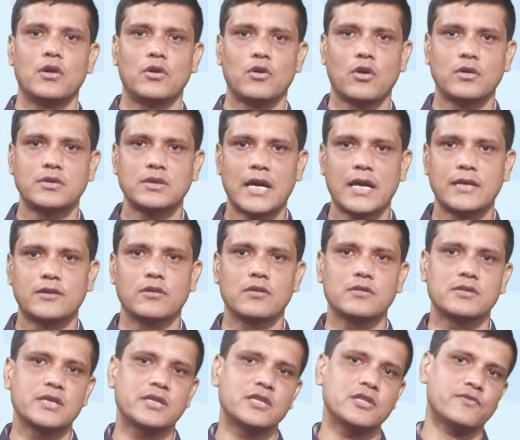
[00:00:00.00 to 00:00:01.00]
not at all
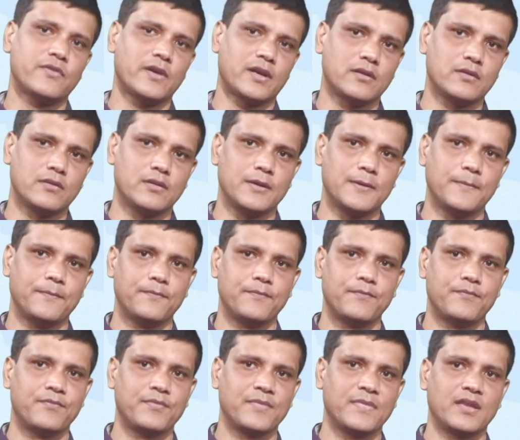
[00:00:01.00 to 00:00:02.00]
satisfactory.
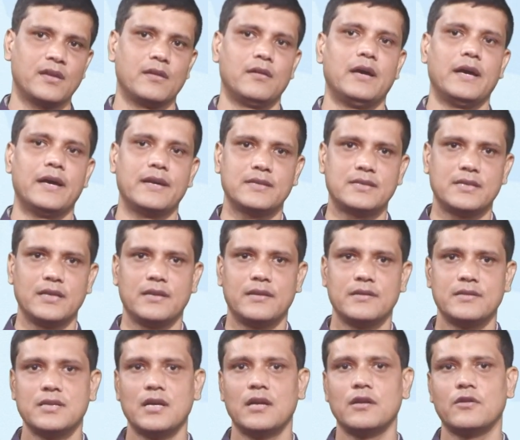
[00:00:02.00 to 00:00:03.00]
As a
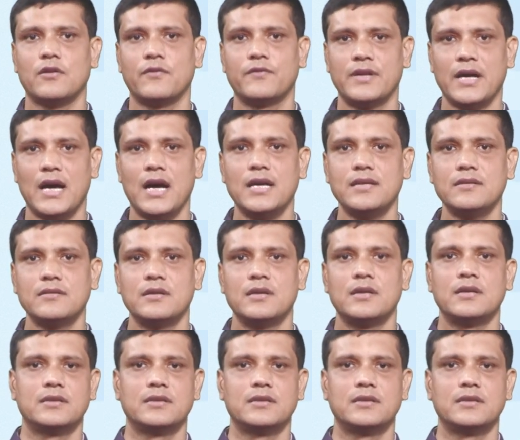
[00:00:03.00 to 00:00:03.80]
result of that,